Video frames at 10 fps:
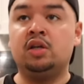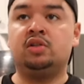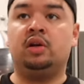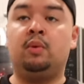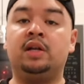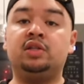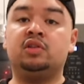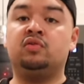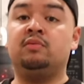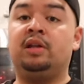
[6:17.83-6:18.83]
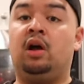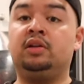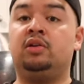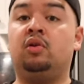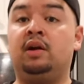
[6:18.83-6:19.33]
So he went to his room and locked
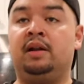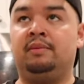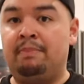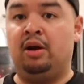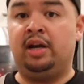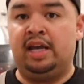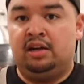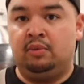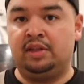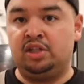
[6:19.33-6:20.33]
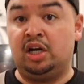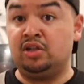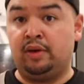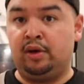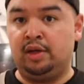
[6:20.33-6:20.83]
the door and, and barricaded with a chair
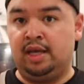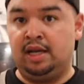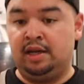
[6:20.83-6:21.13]
so I couldn't get